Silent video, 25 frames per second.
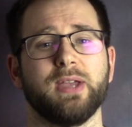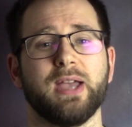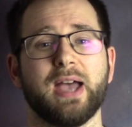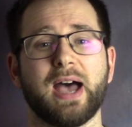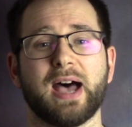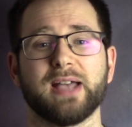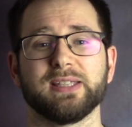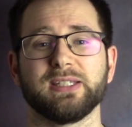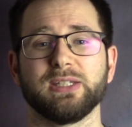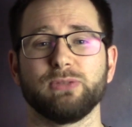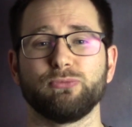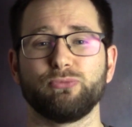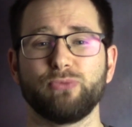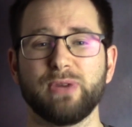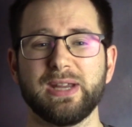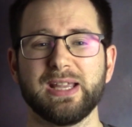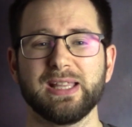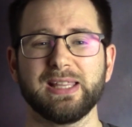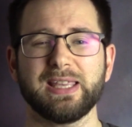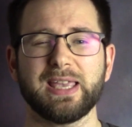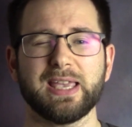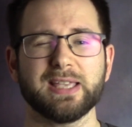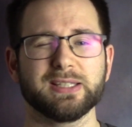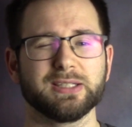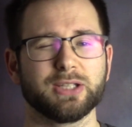as he
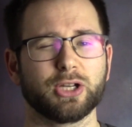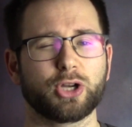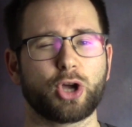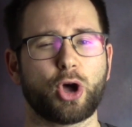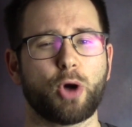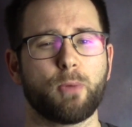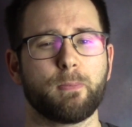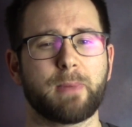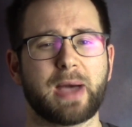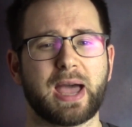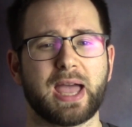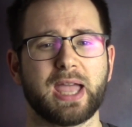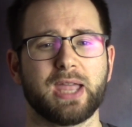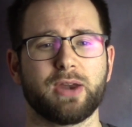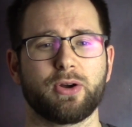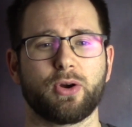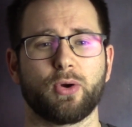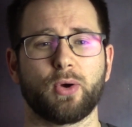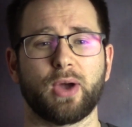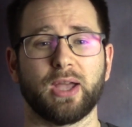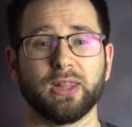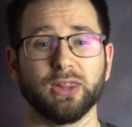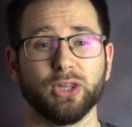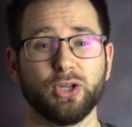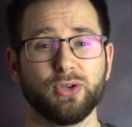really isn't a combat hero
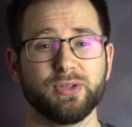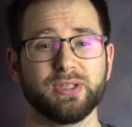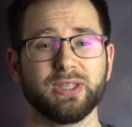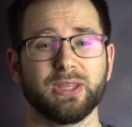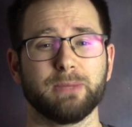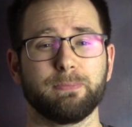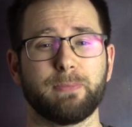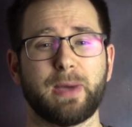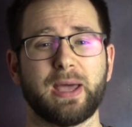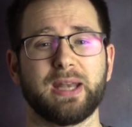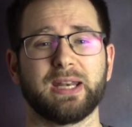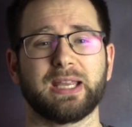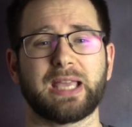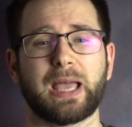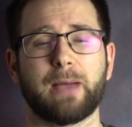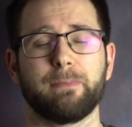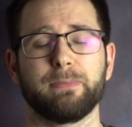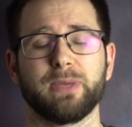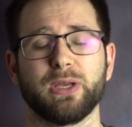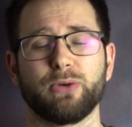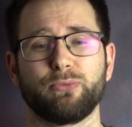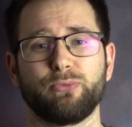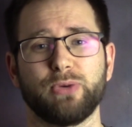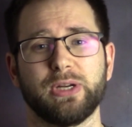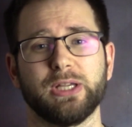and losing the banner can
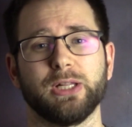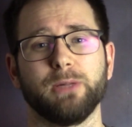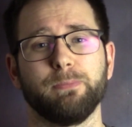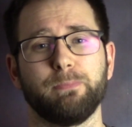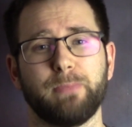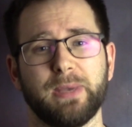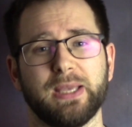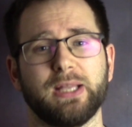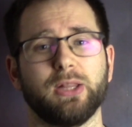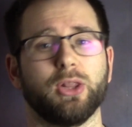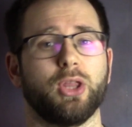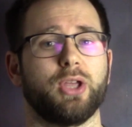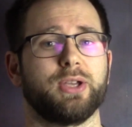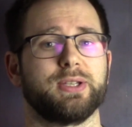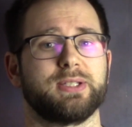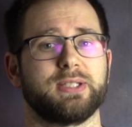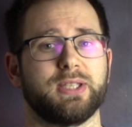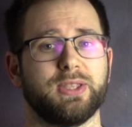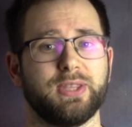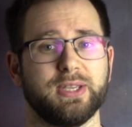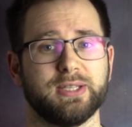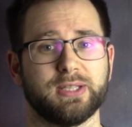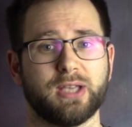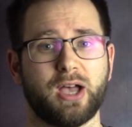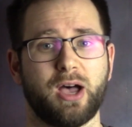be a real big loss to
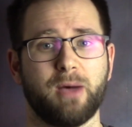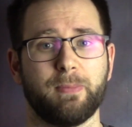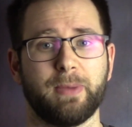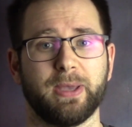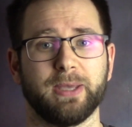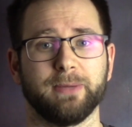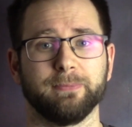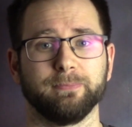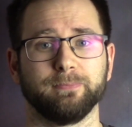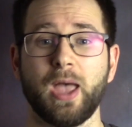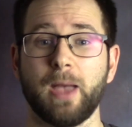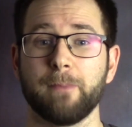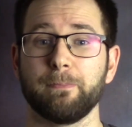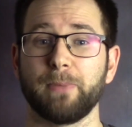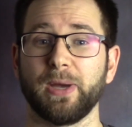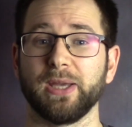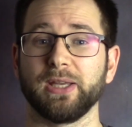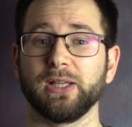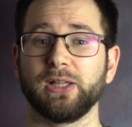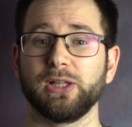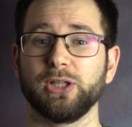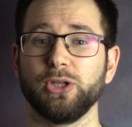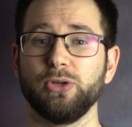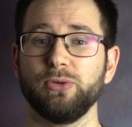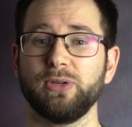this army. By
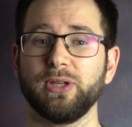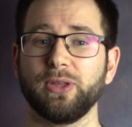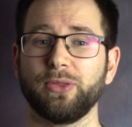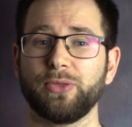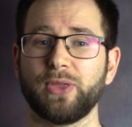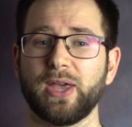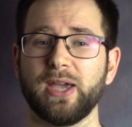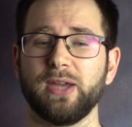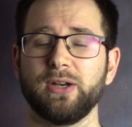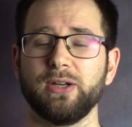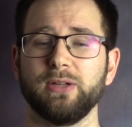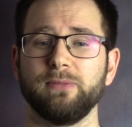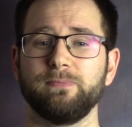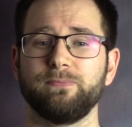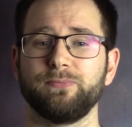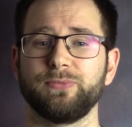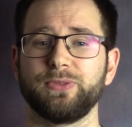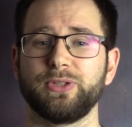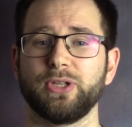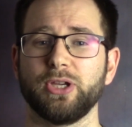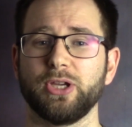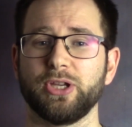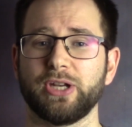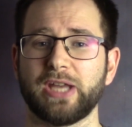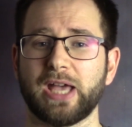including Theoden,
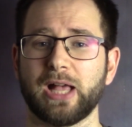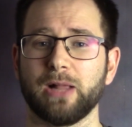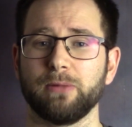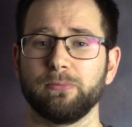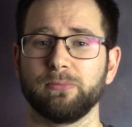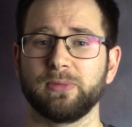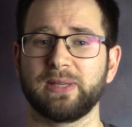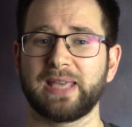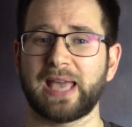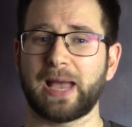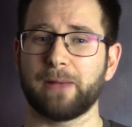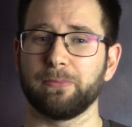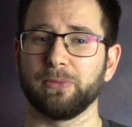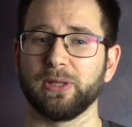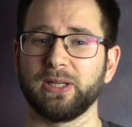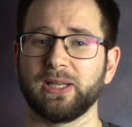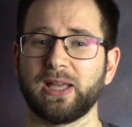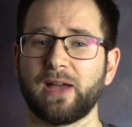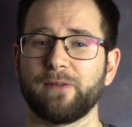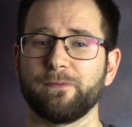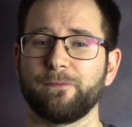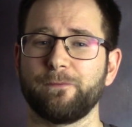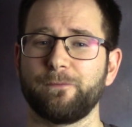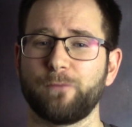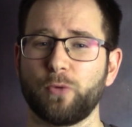Dernhelm, Gambling
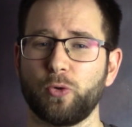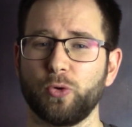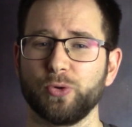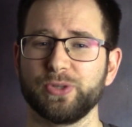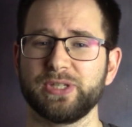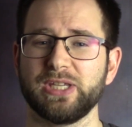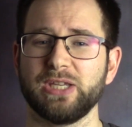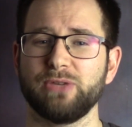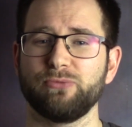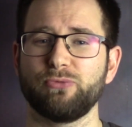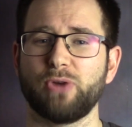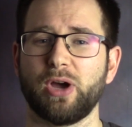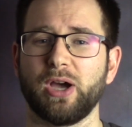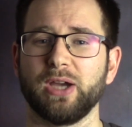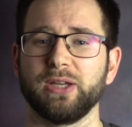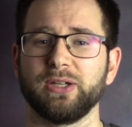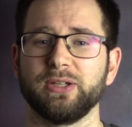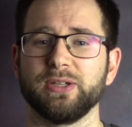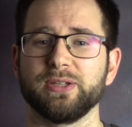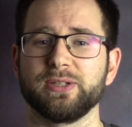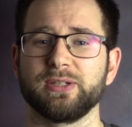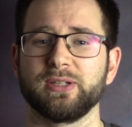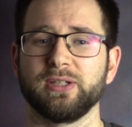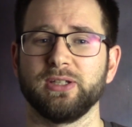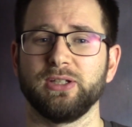and 14
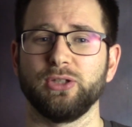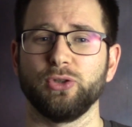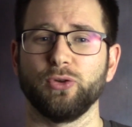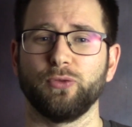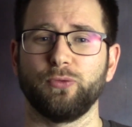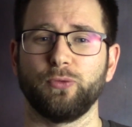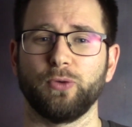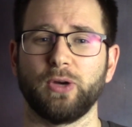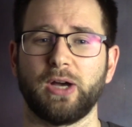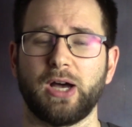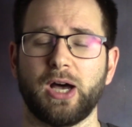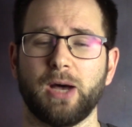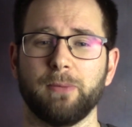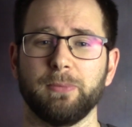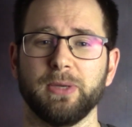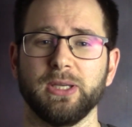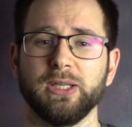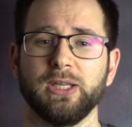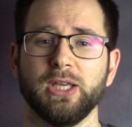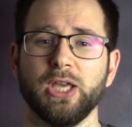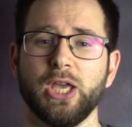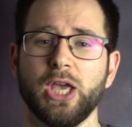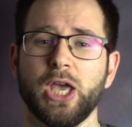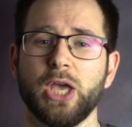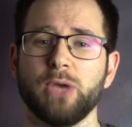riders in your army, you
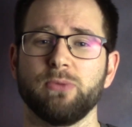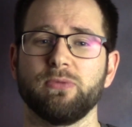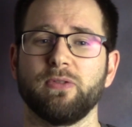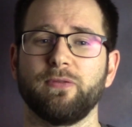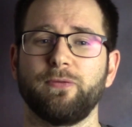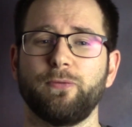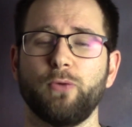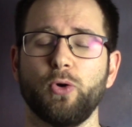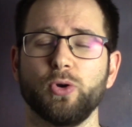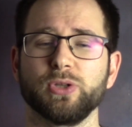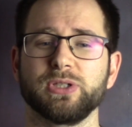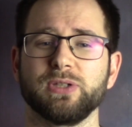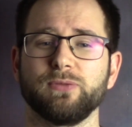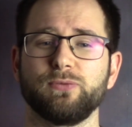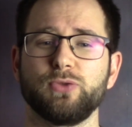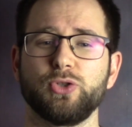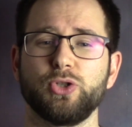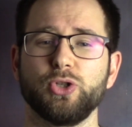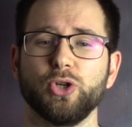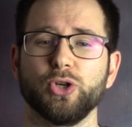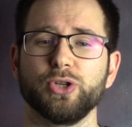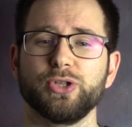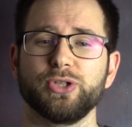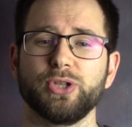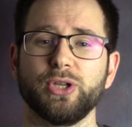have a force of
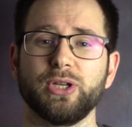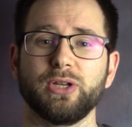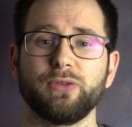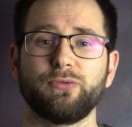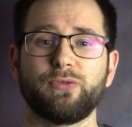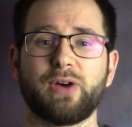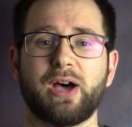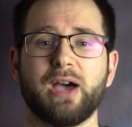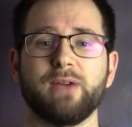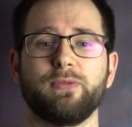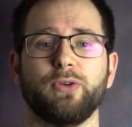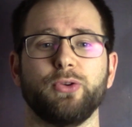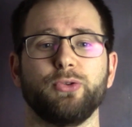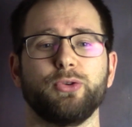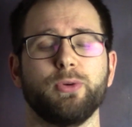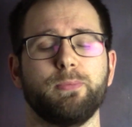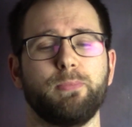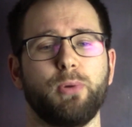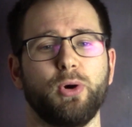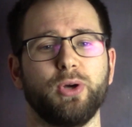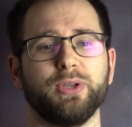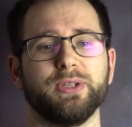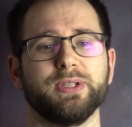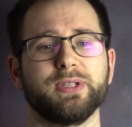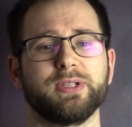just under 500
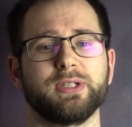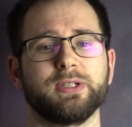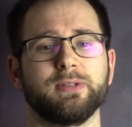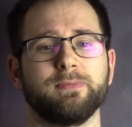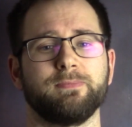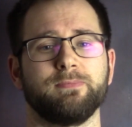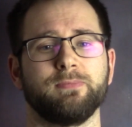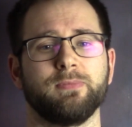points.